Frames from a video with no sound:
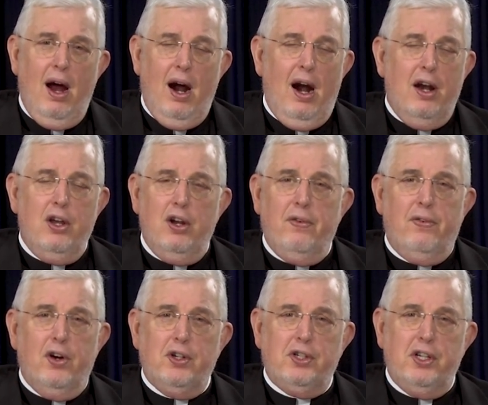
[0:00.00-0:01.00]
our
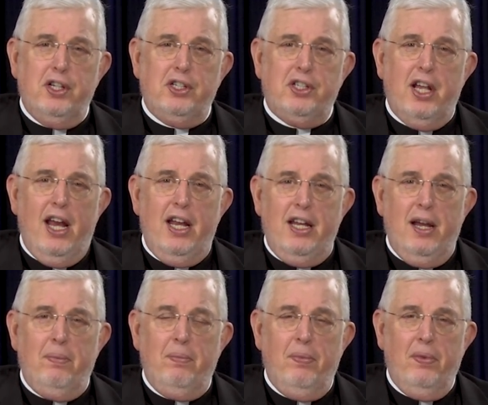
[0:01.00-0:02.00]
university
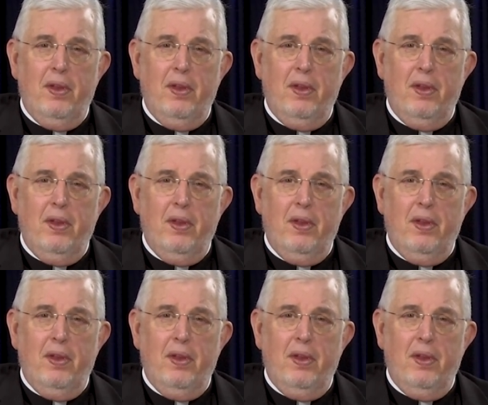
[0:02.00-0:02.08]
stadium